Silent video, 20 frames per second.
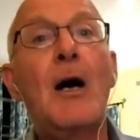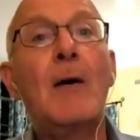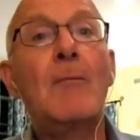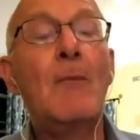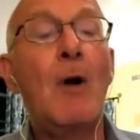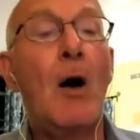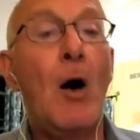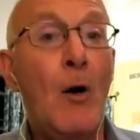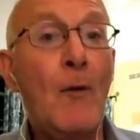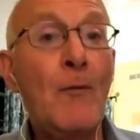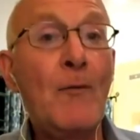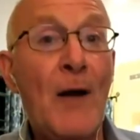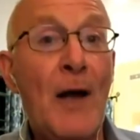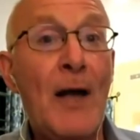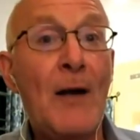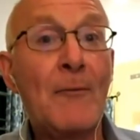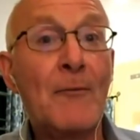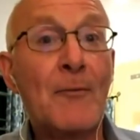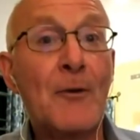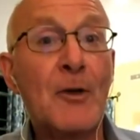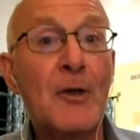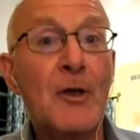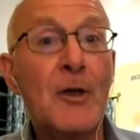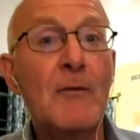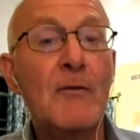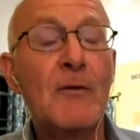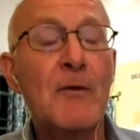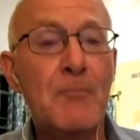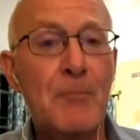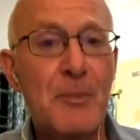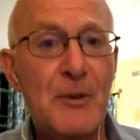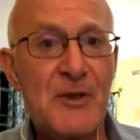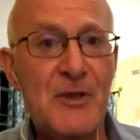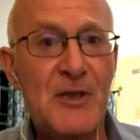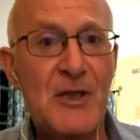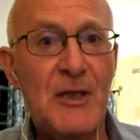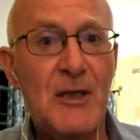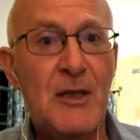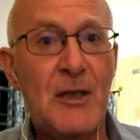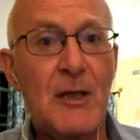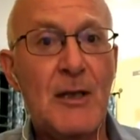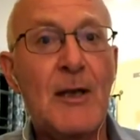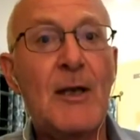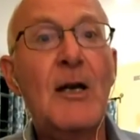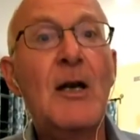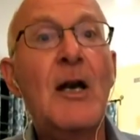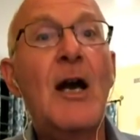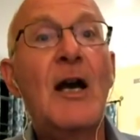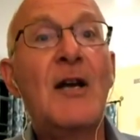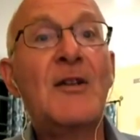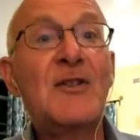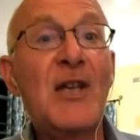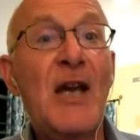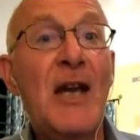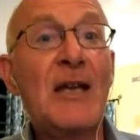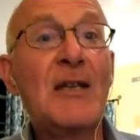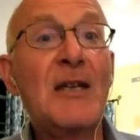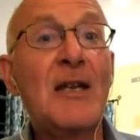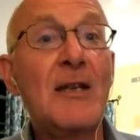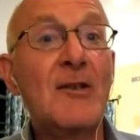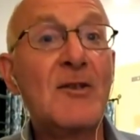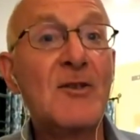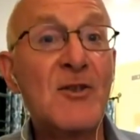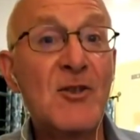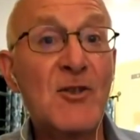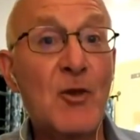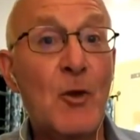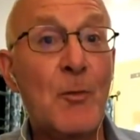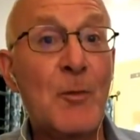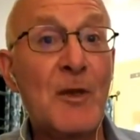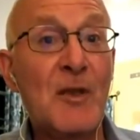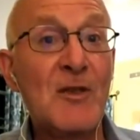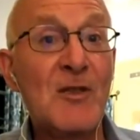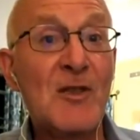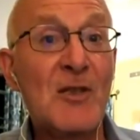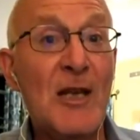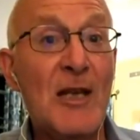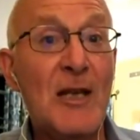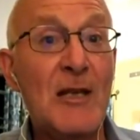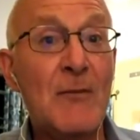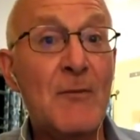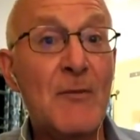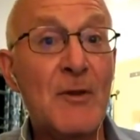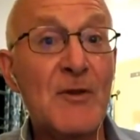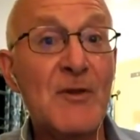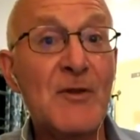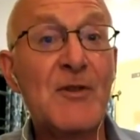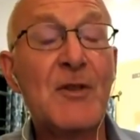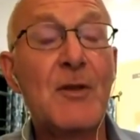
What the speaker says: off Africa in particular, attacking and stopping slavers.